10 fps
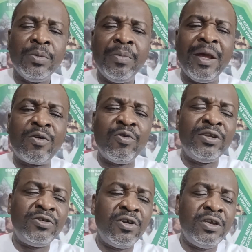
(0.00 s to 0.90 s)
My
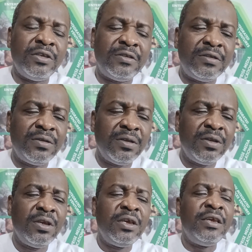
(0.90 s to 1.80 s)
question is
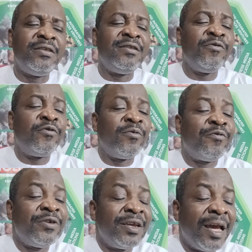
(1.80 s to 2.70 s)
it from
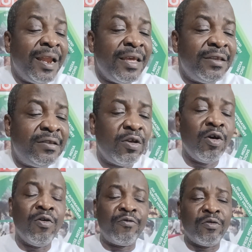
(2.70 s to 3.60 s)
fingerlings
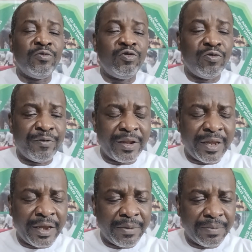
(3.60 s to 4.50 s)
or from juvenile?